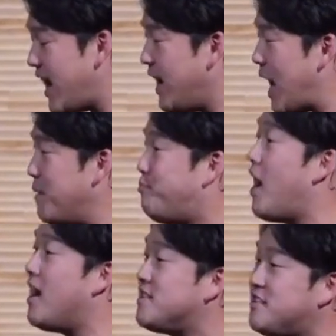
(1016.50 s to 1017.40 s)
a, a
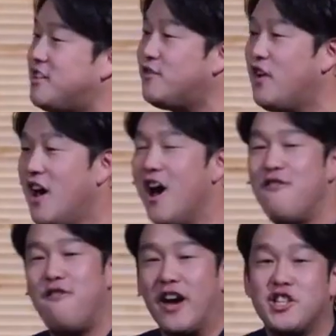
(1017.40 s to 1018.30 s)
positive
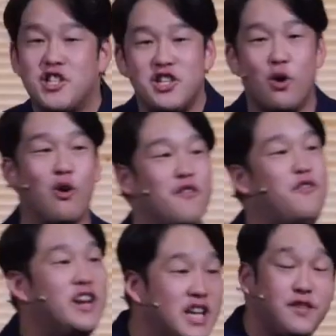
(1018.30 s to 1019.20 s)
affection or
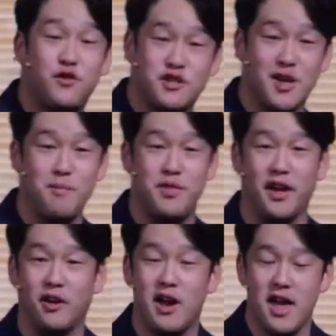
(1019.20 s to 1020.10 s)
affinity for
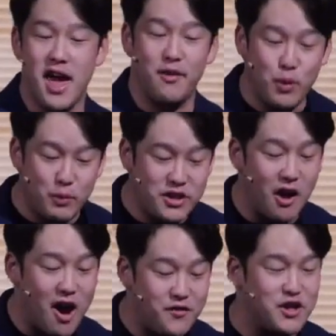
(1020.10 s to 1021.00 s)
something. And we, we
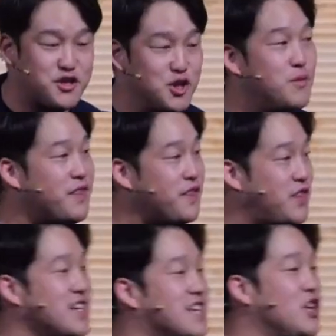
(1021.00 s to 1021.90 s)
often assume that the
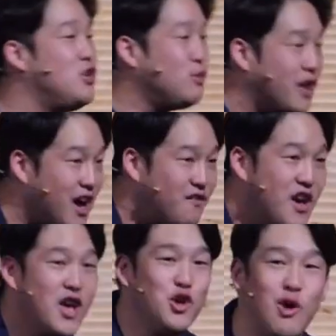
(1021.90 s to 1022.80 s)
things that you love,
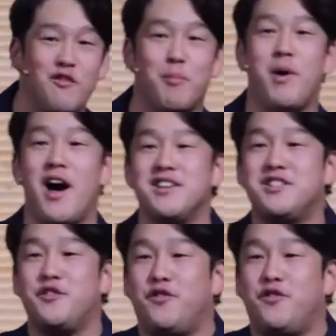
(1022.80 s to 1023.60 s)
you have a positive